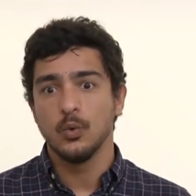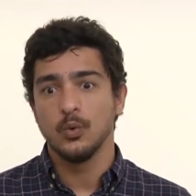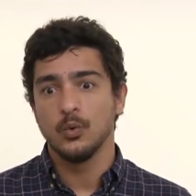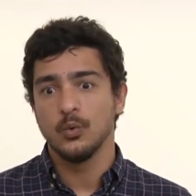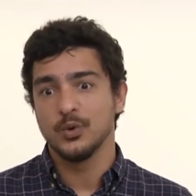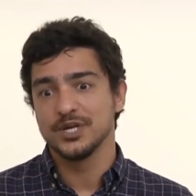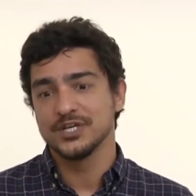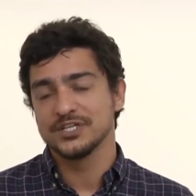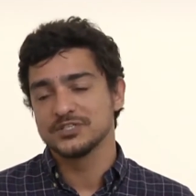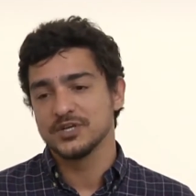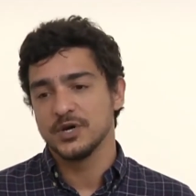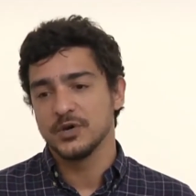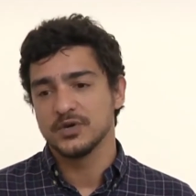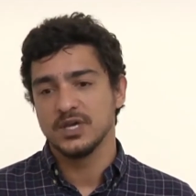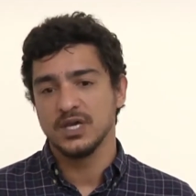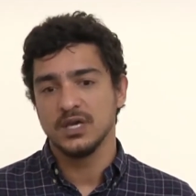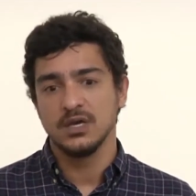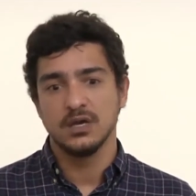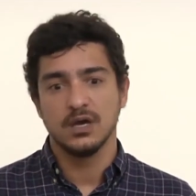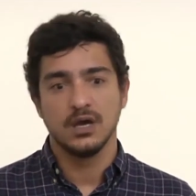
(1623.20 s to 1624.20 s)
We are
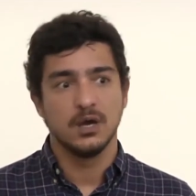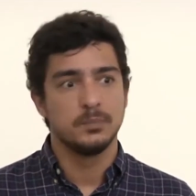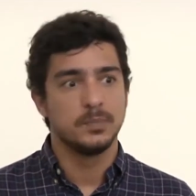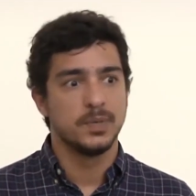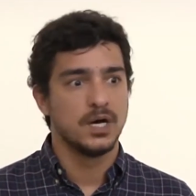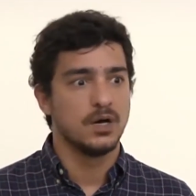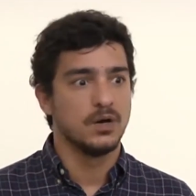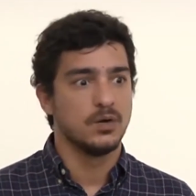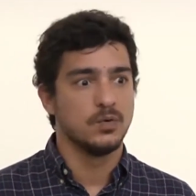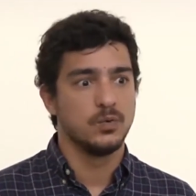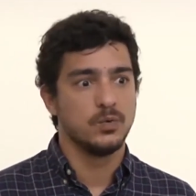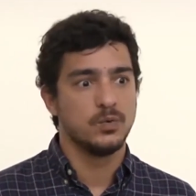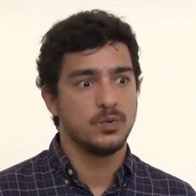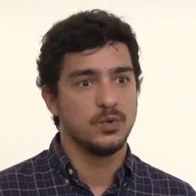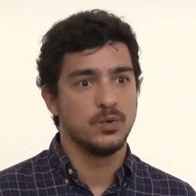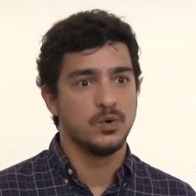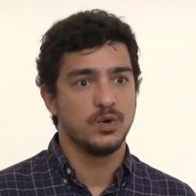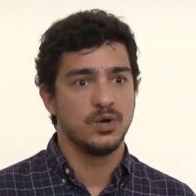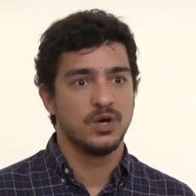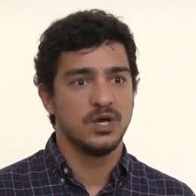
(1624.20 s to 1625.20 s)
talking about,
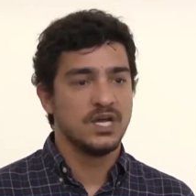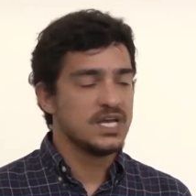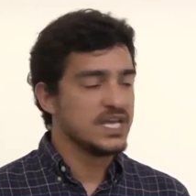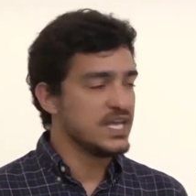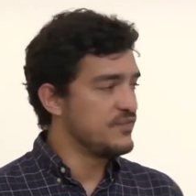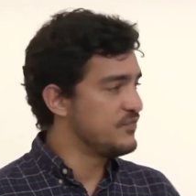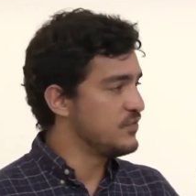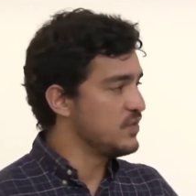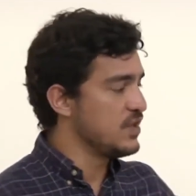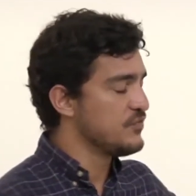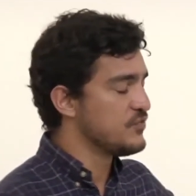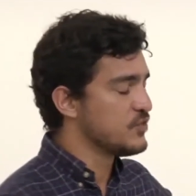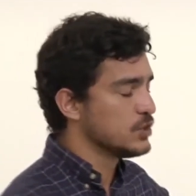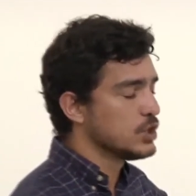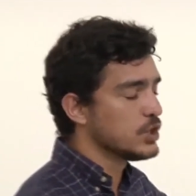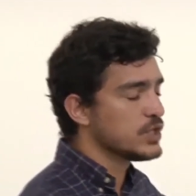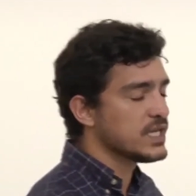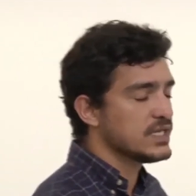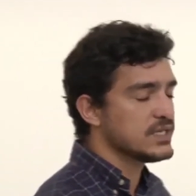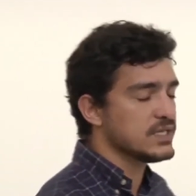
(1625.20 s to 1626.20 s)
if you
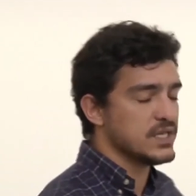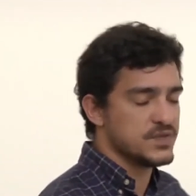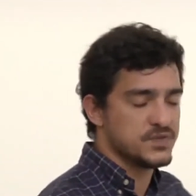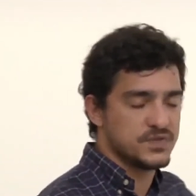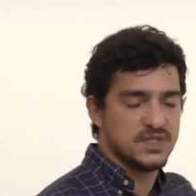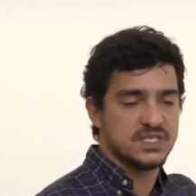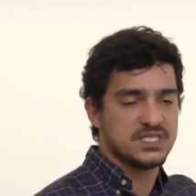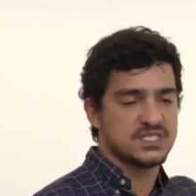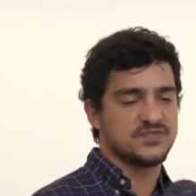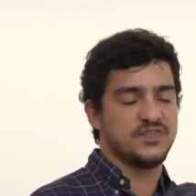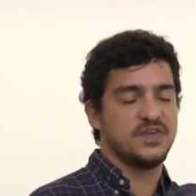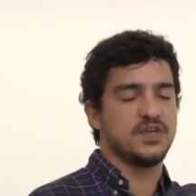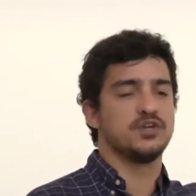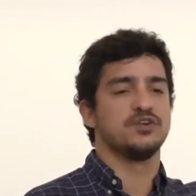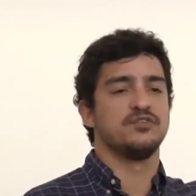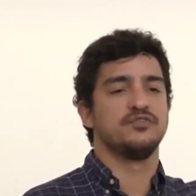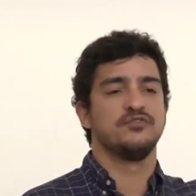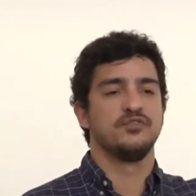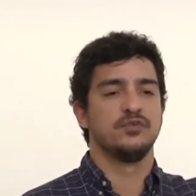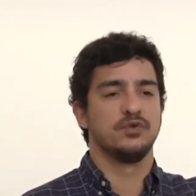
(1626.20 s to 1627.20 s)
look at this
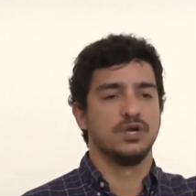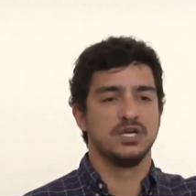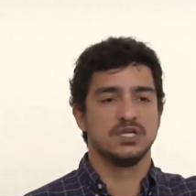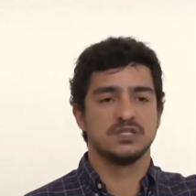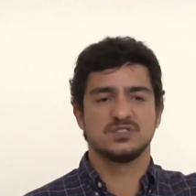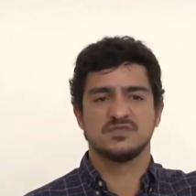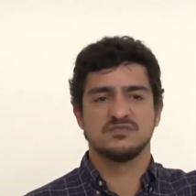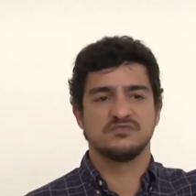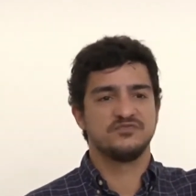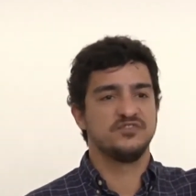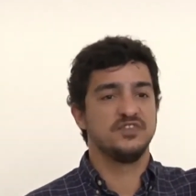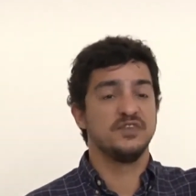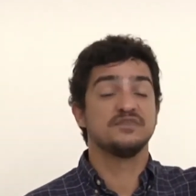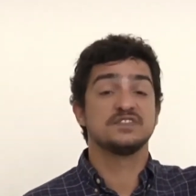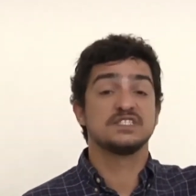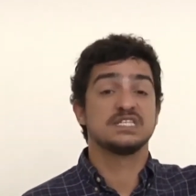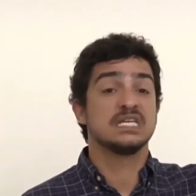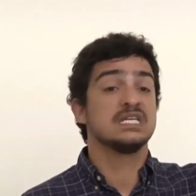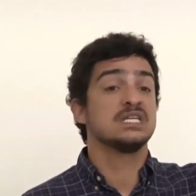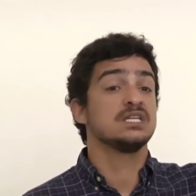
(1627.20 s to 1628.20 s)
figure for
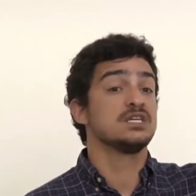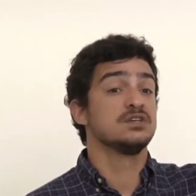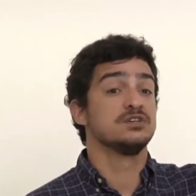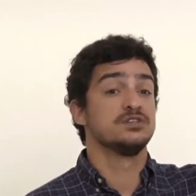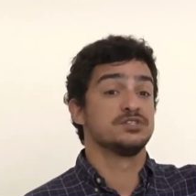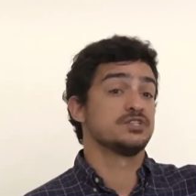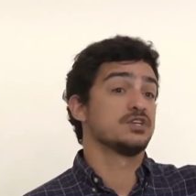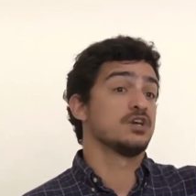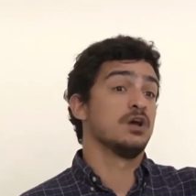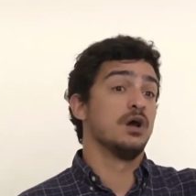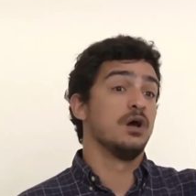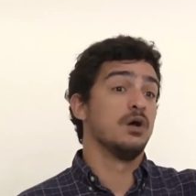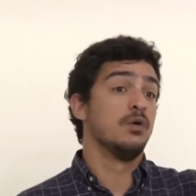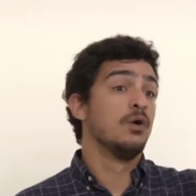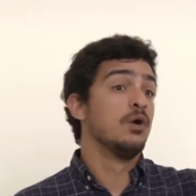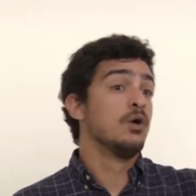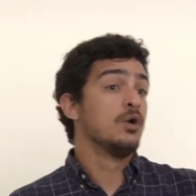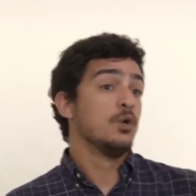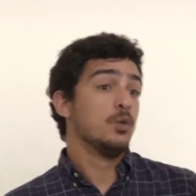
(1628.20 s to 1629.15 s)
15 years ago,